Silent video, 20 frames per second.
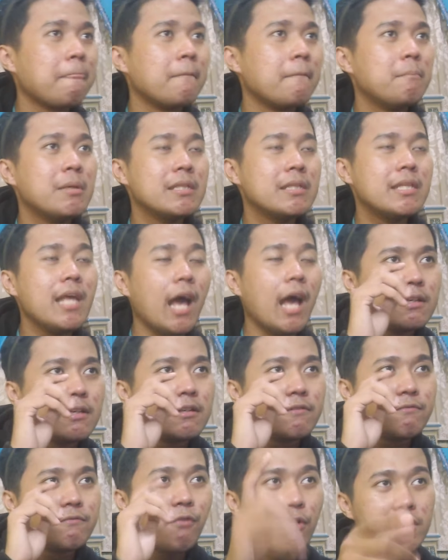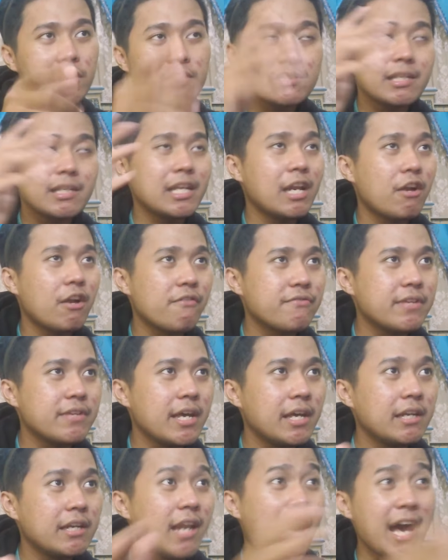But yeah, voice 10 out of
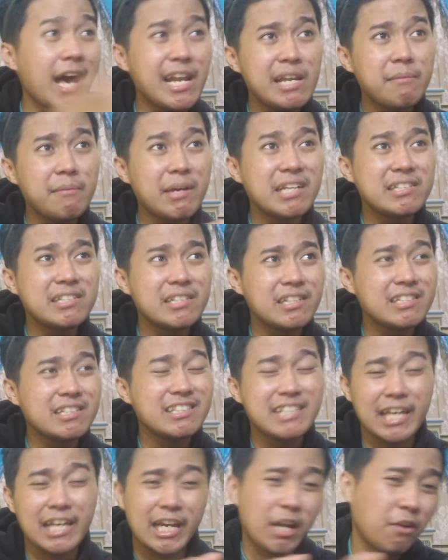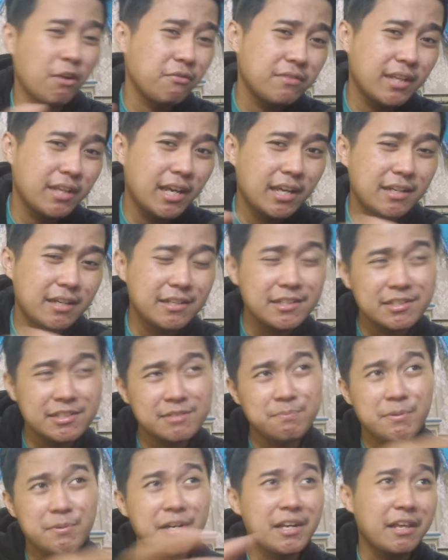10, animation 10 out of 10. Is
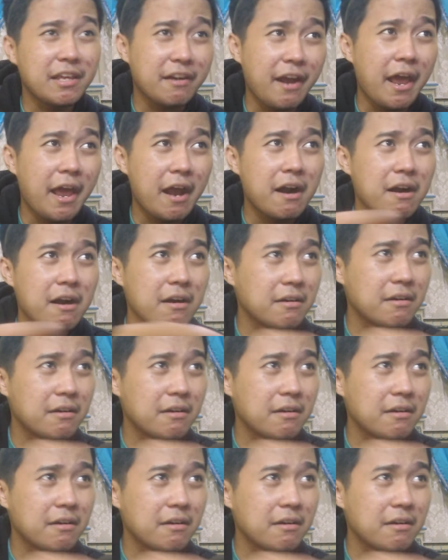pretty rare